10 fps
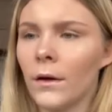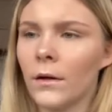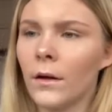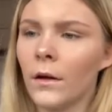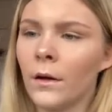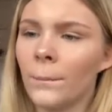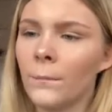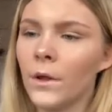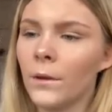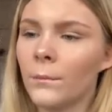
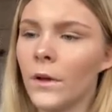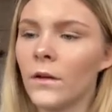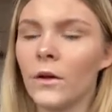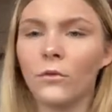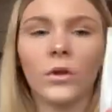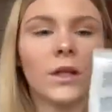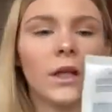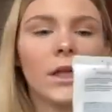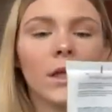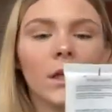Yeah, and then I've got
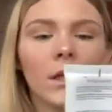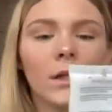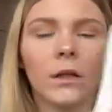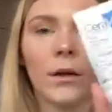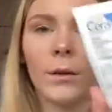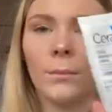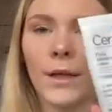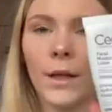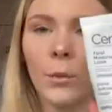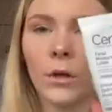the
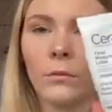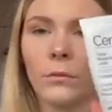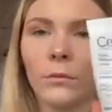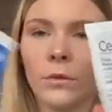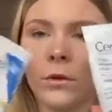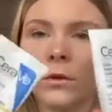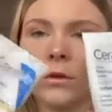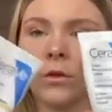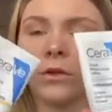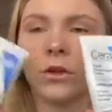PM one. So
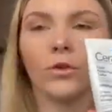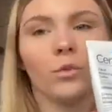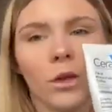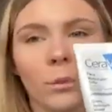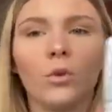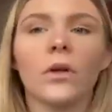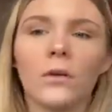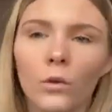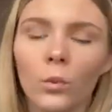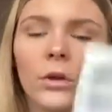obviously you use one in the morning,
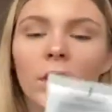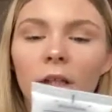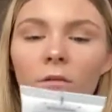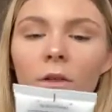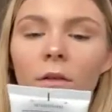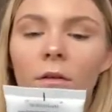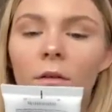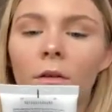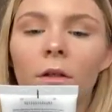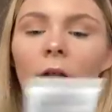one in the evening,
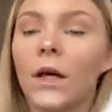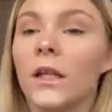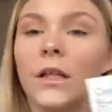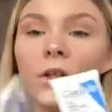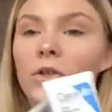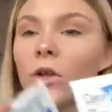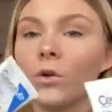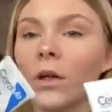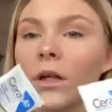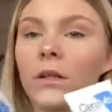and they're so
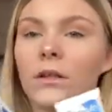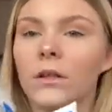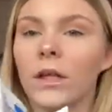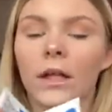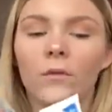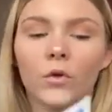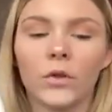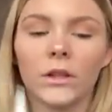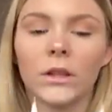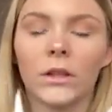nice. They leave your
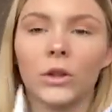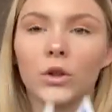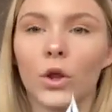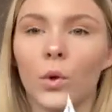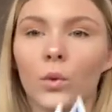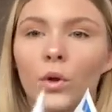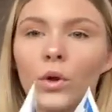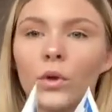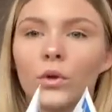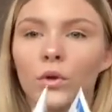skin so
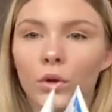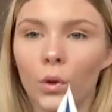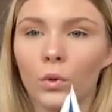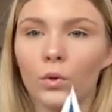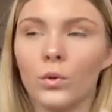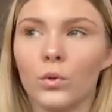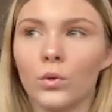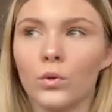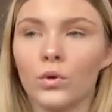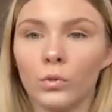
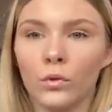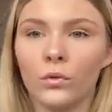smooth.